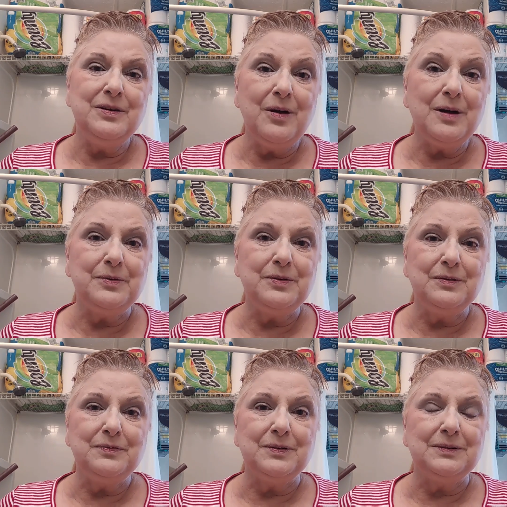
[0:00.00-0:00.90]
And you are
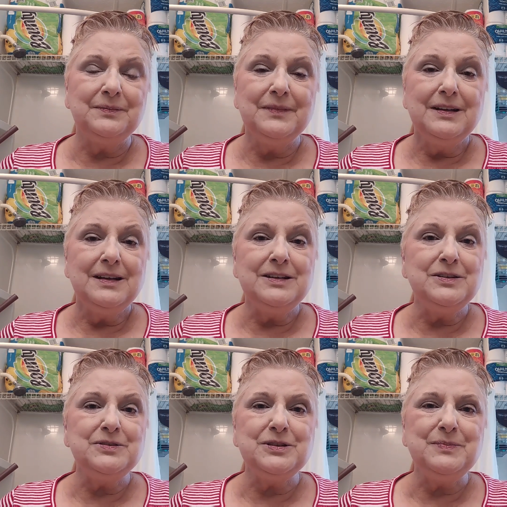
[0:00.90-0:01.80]
beautiful.
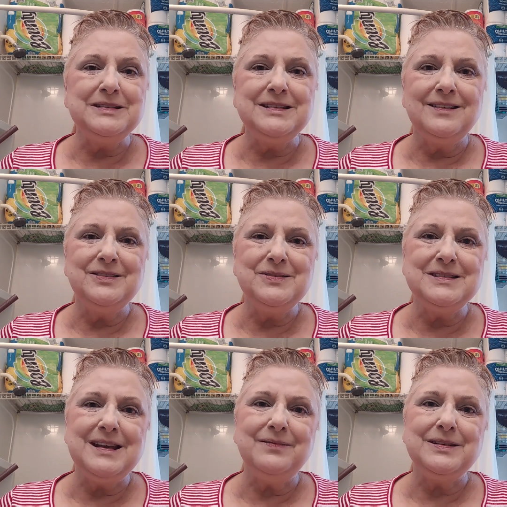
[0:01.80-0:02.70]
And you should be telling
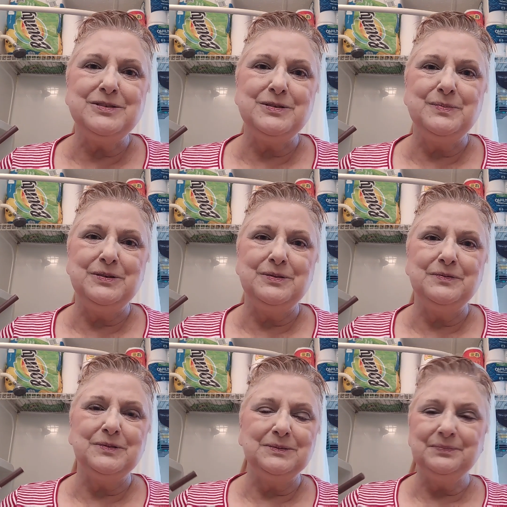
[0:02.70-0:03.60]
yourself that you're
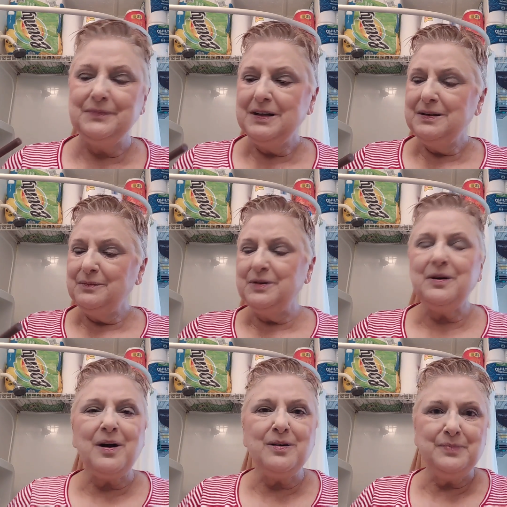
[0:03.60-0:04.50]
beautiful.
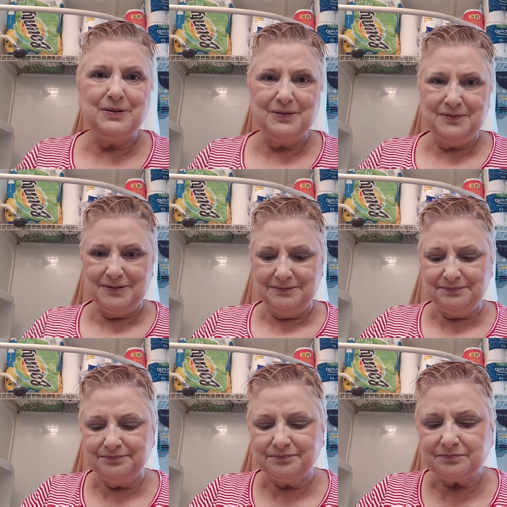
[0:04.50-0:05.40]
We're all
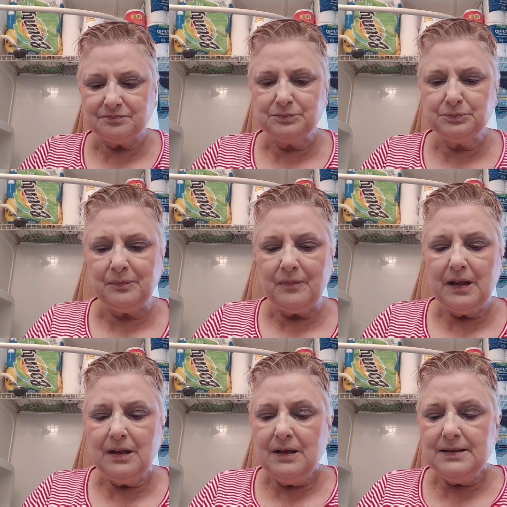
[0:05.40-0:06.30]
beautiful.
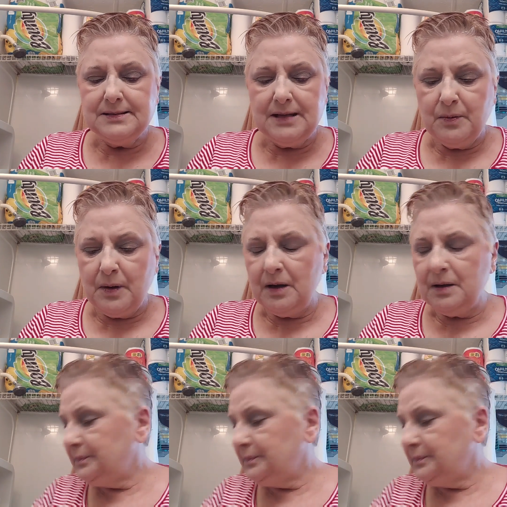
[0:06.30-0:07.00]
So,